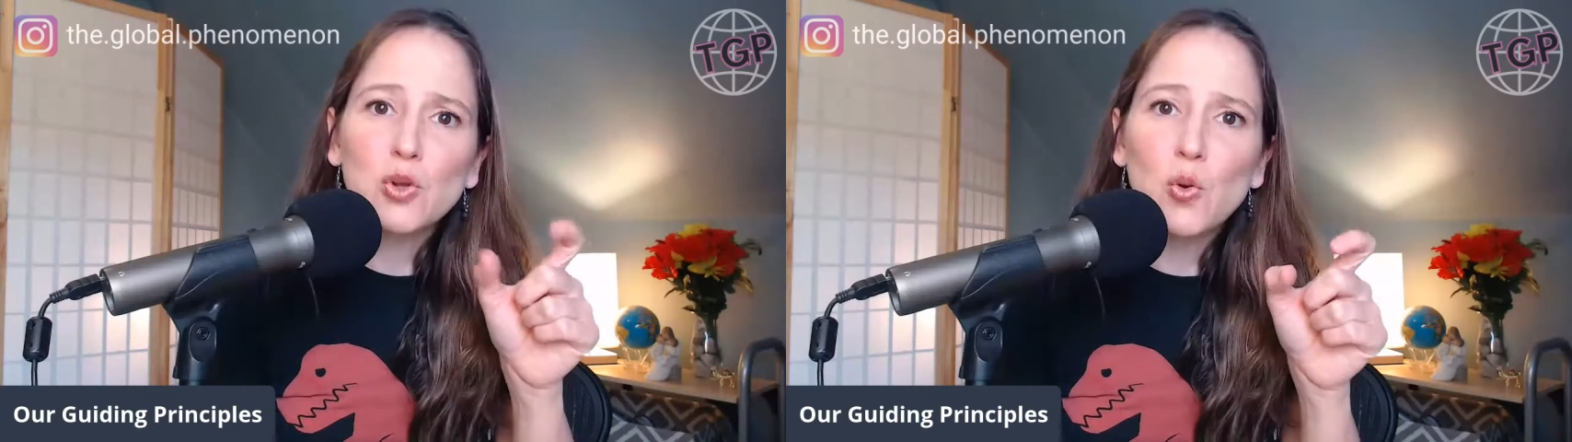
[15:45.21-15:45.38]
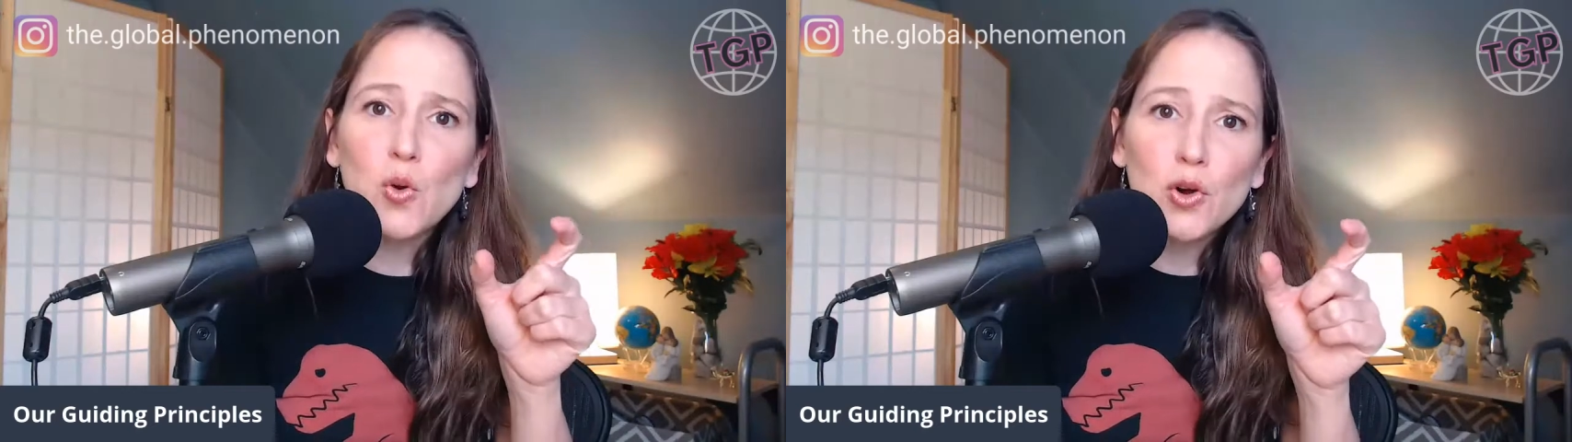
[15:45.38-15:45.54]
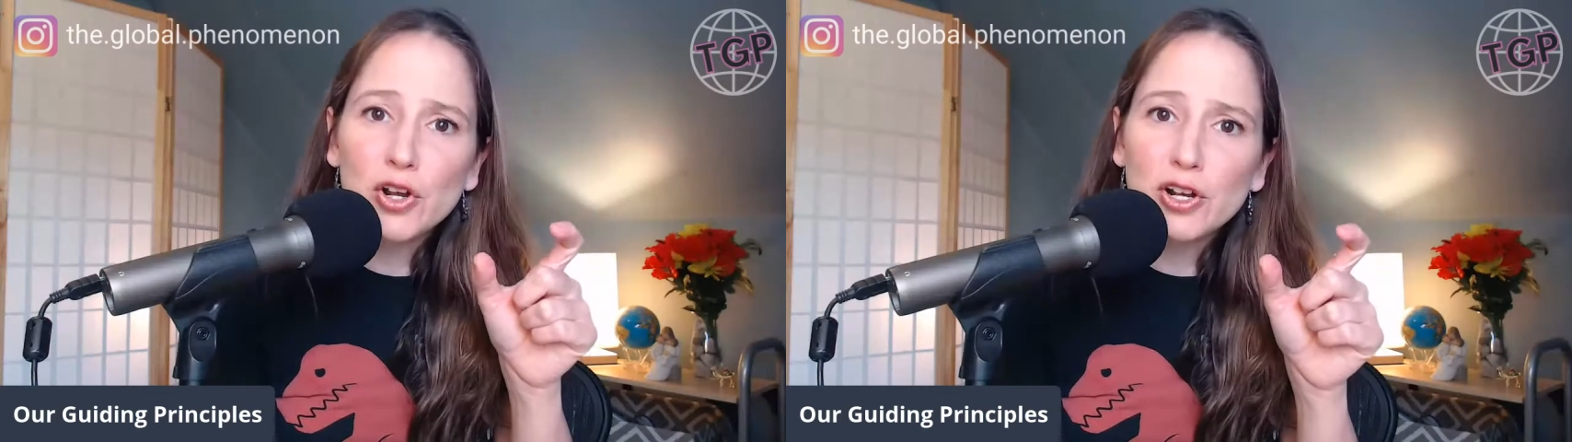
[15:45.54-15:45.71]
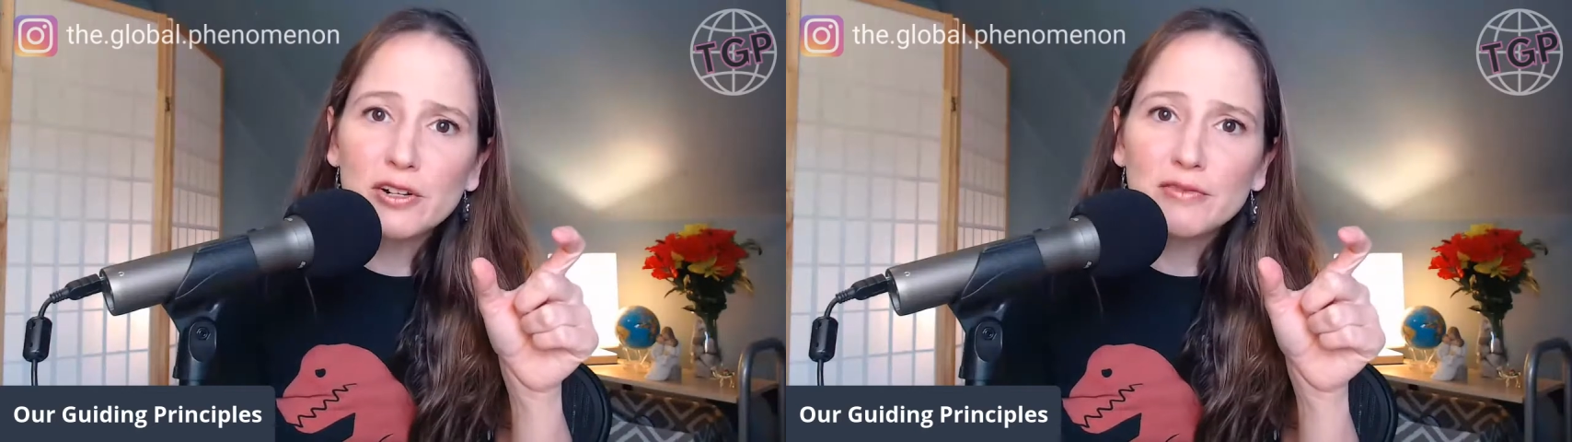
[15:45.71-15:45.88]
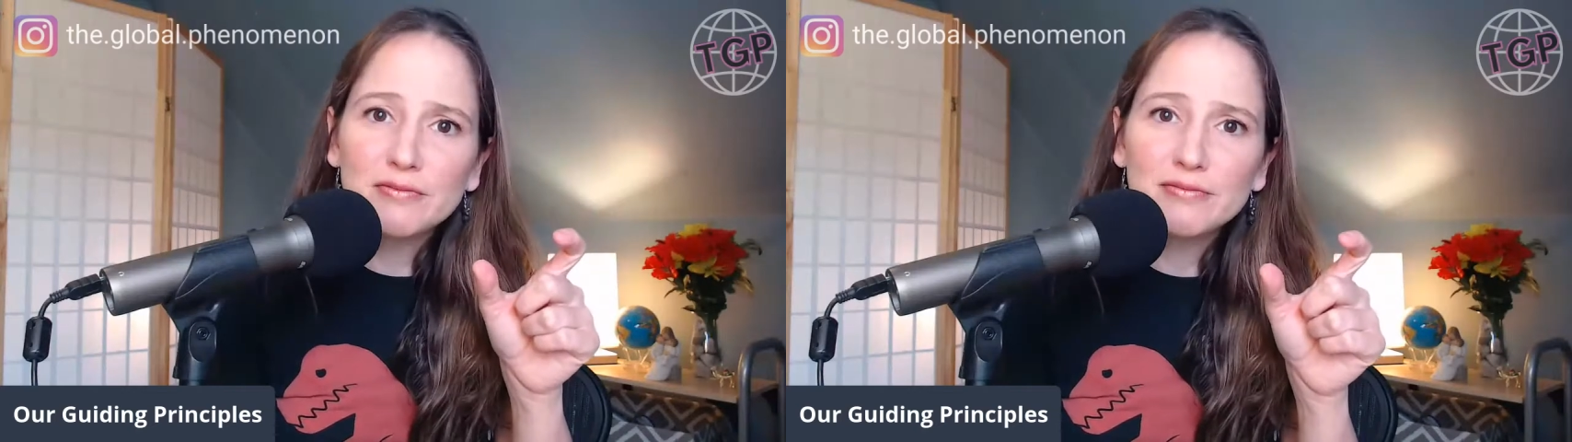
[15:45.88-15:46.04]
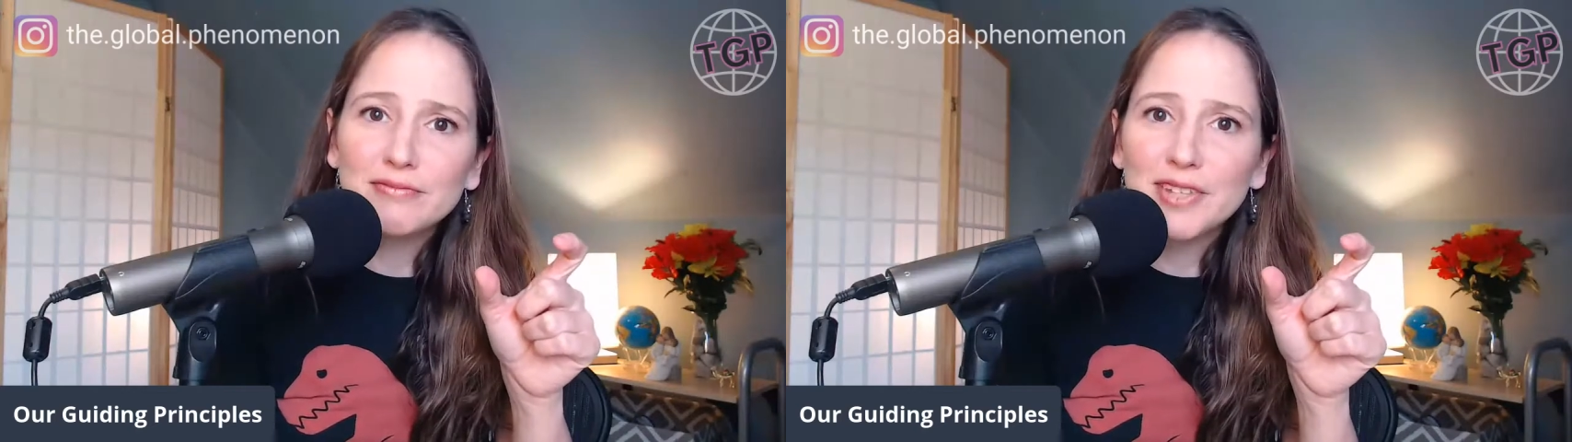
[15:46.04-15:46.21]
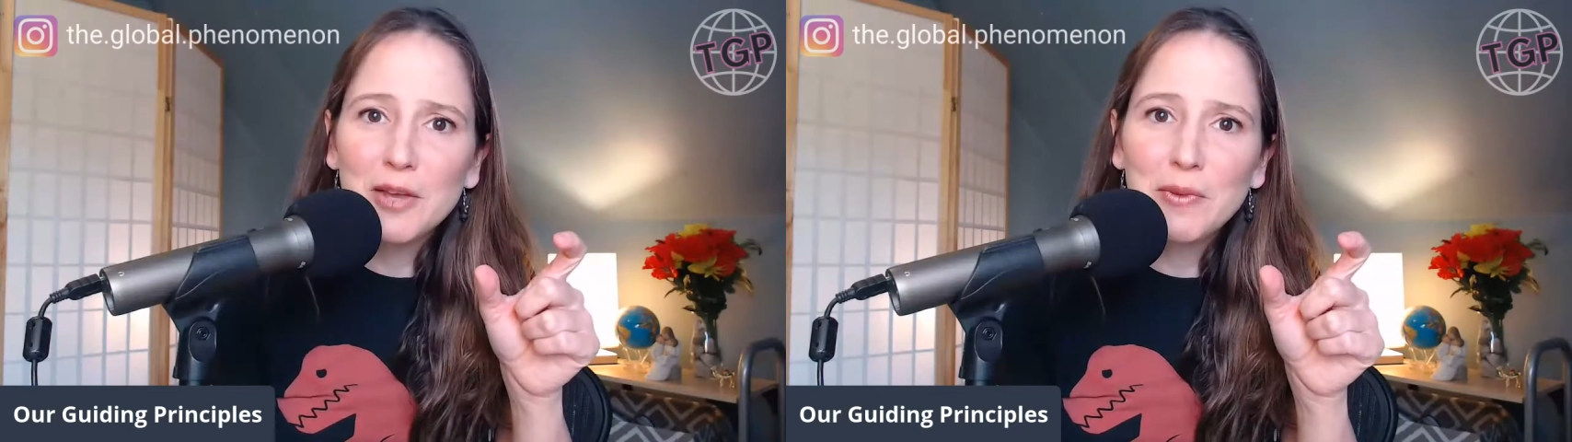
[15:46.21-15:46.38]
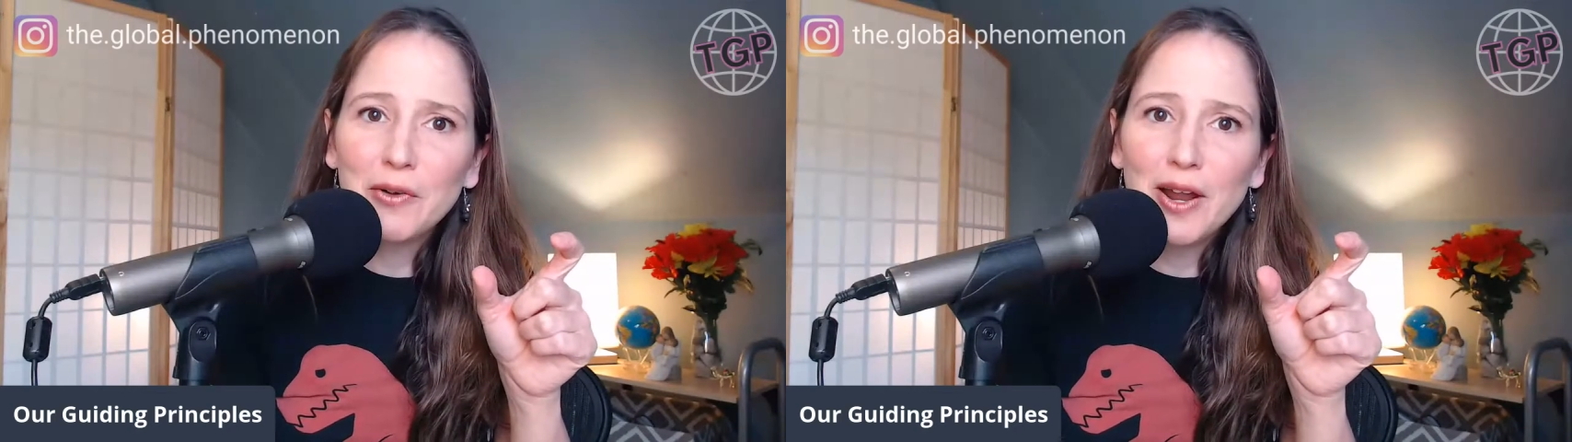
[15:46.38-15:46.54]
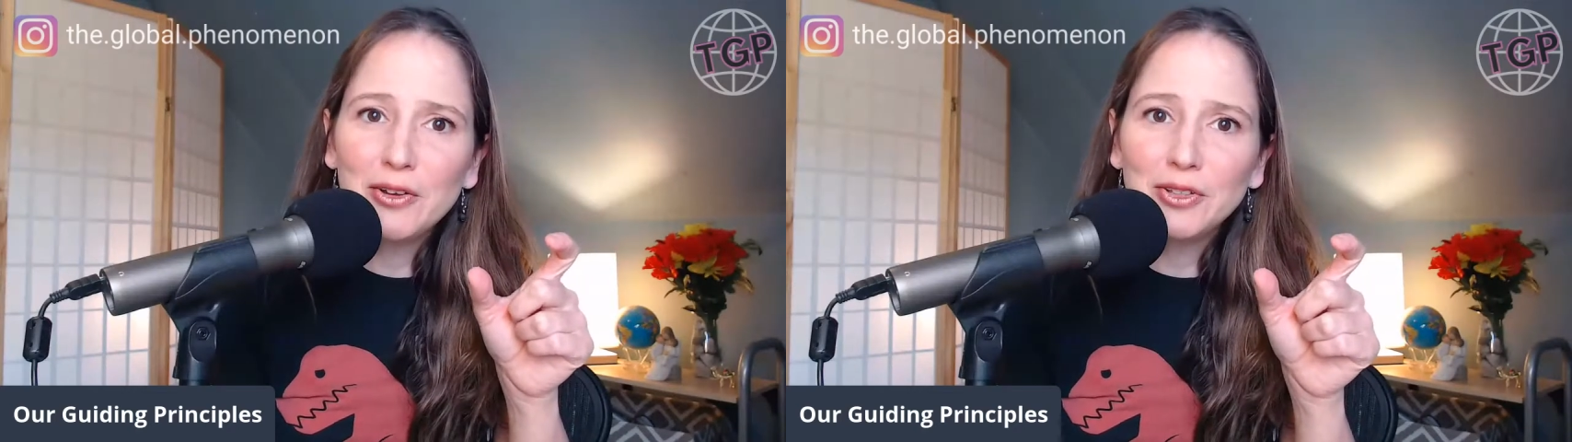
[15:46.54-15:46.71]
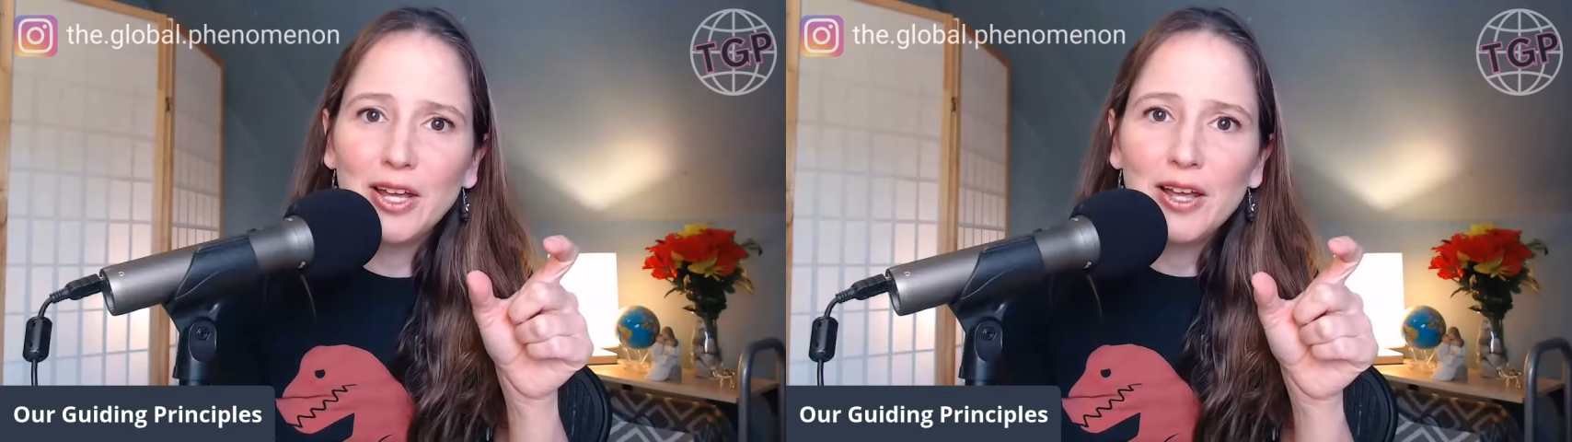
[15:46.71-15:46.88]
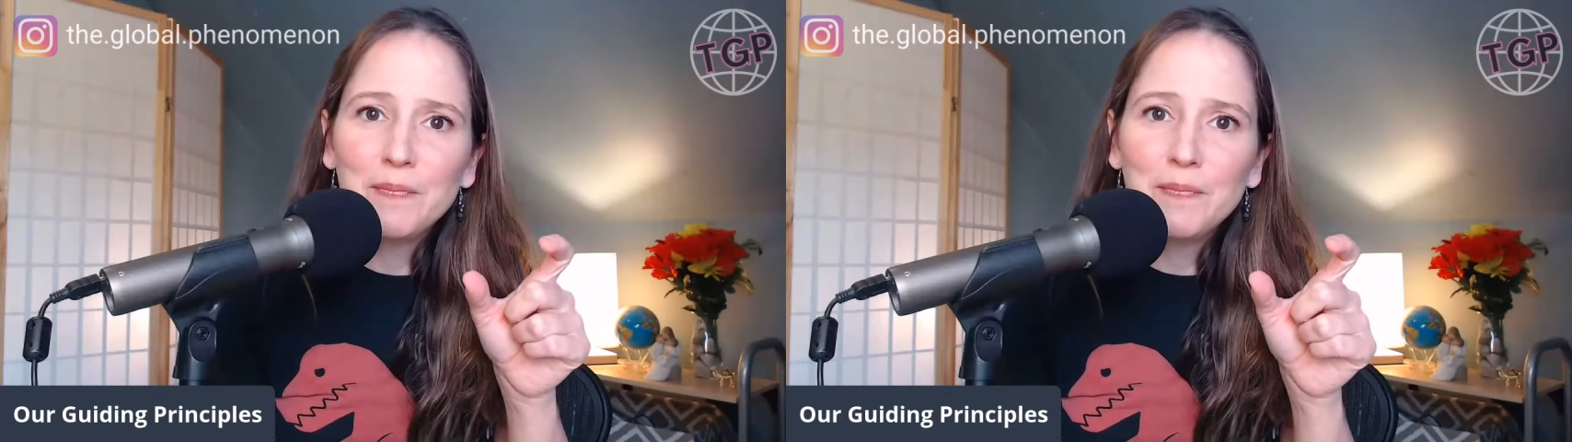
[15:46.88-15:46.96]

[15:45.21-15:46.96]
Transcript: quarter came around,